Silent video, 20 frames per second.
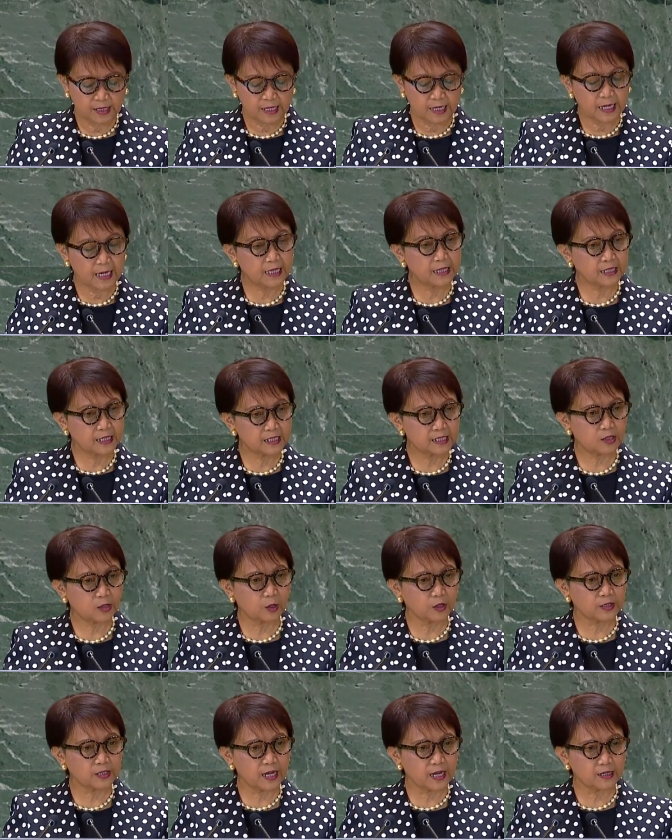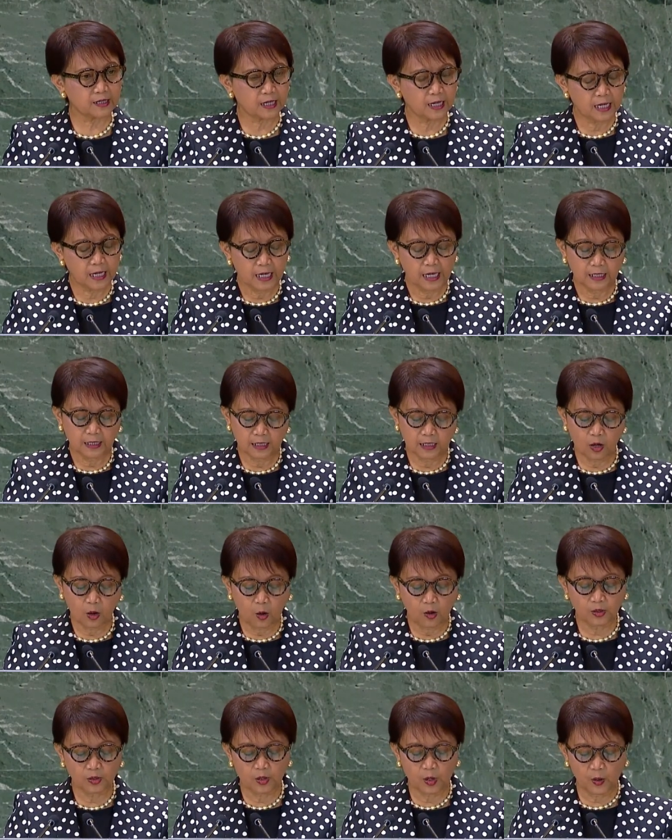In this context, the
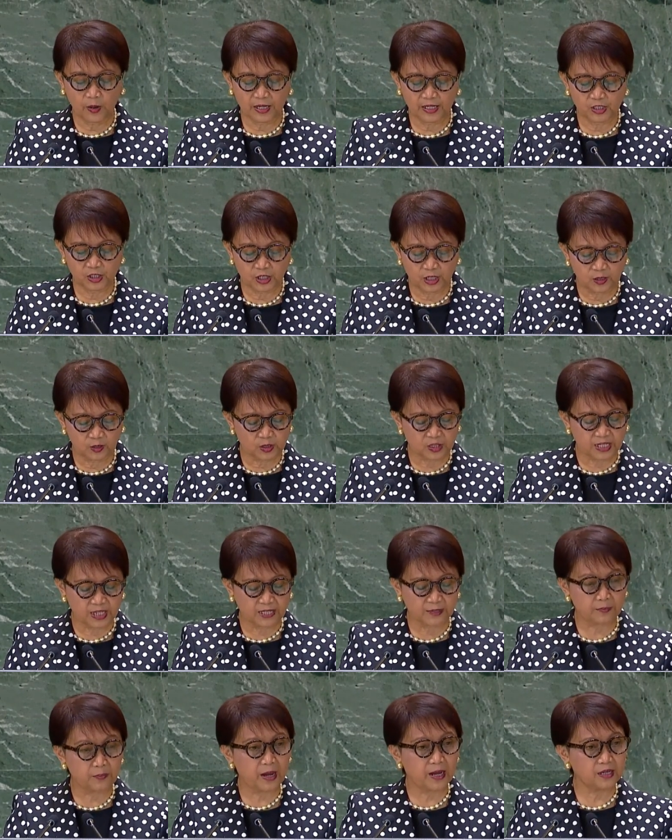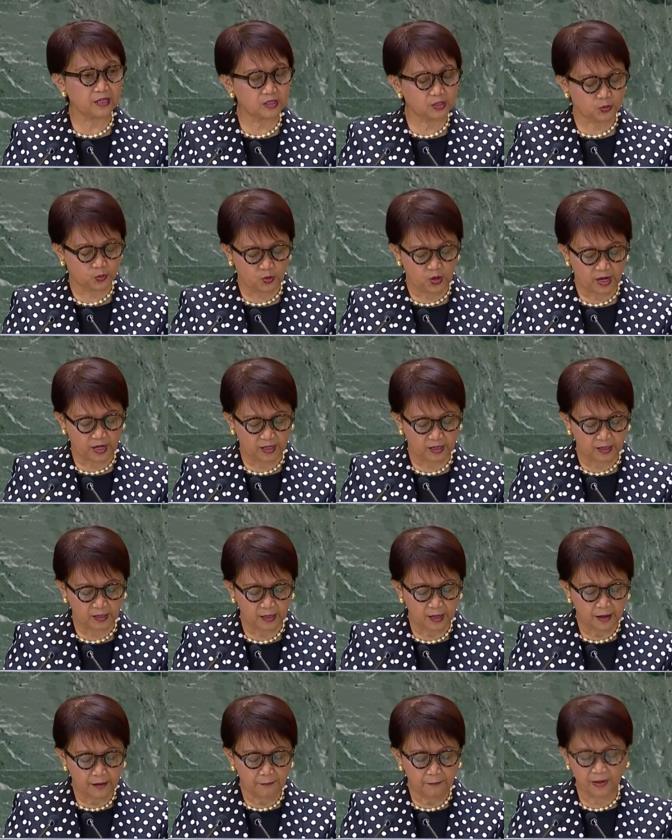ongoing genocide by Israel
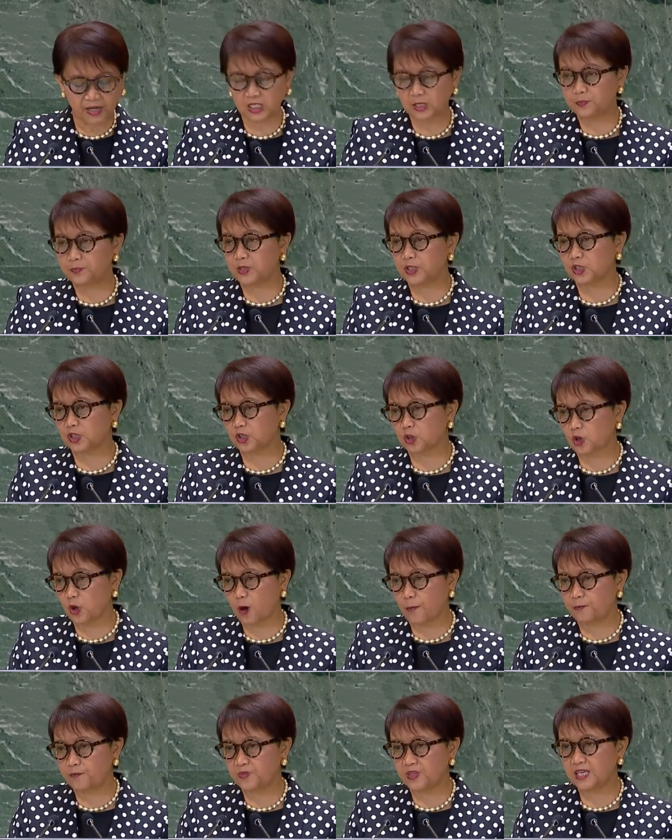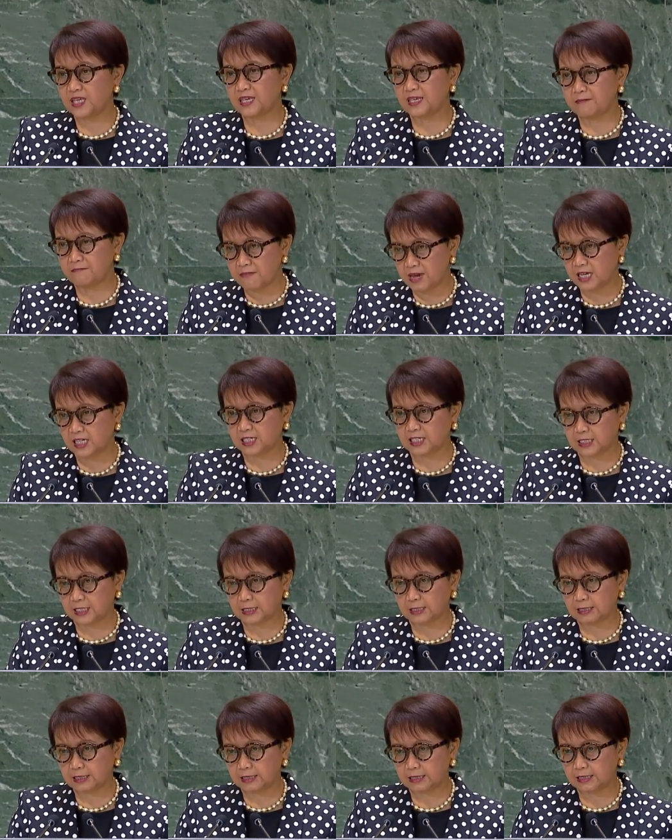must be stopped
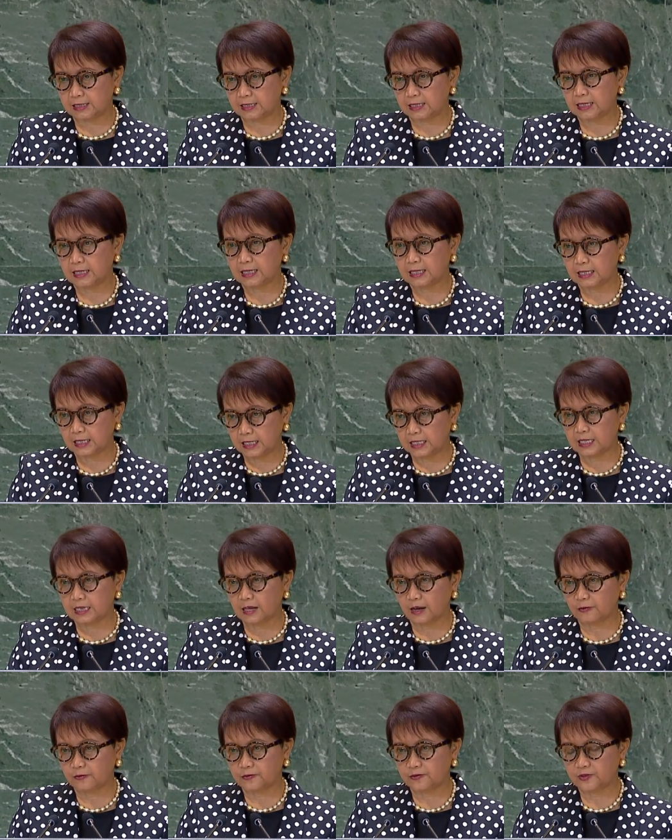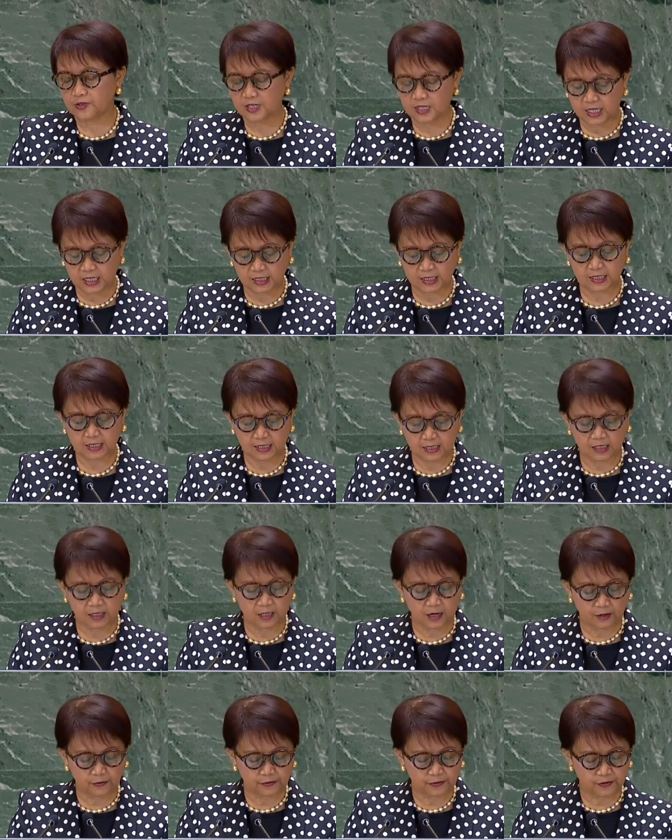immediately. Enough is
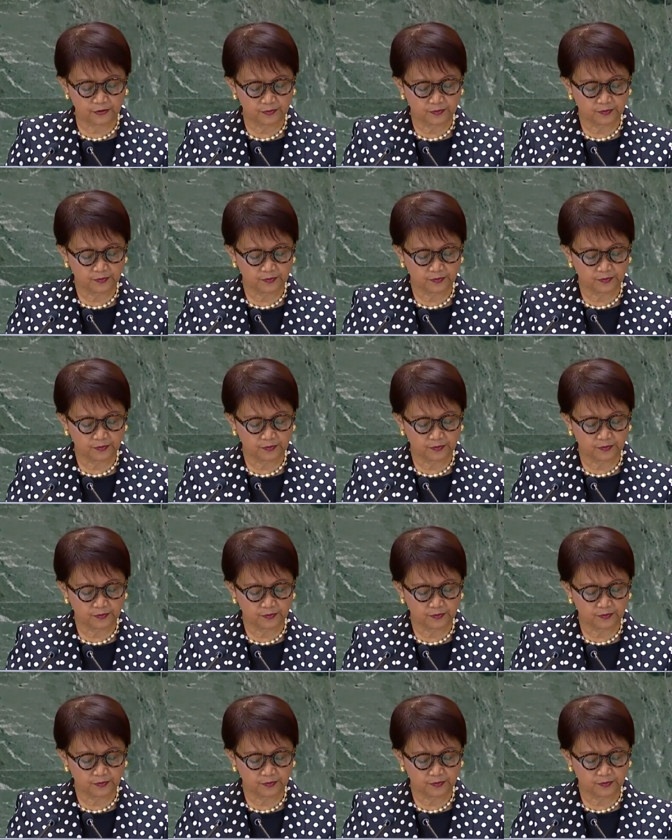enough.